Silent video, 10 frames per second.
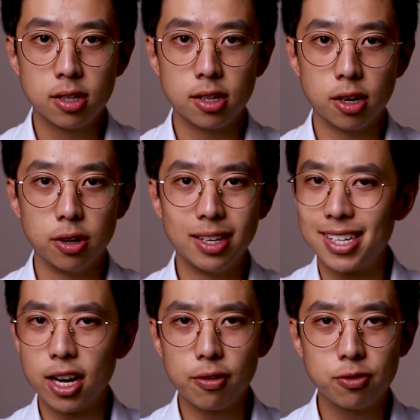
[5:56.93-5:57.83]
So
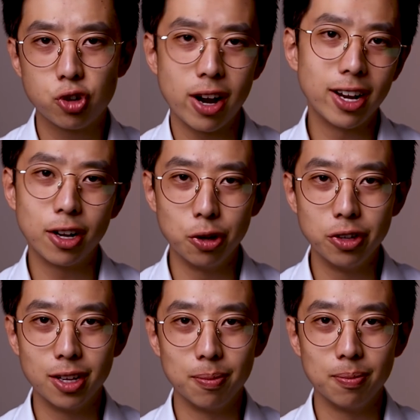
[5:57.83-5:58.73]
instead of trying to
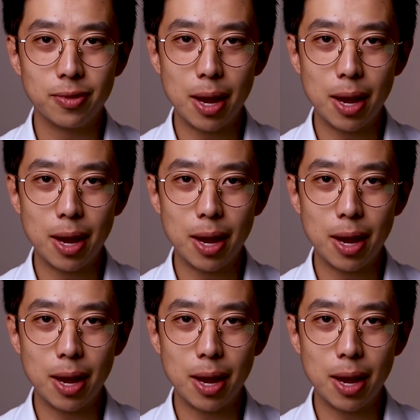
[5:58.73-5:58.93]
include them,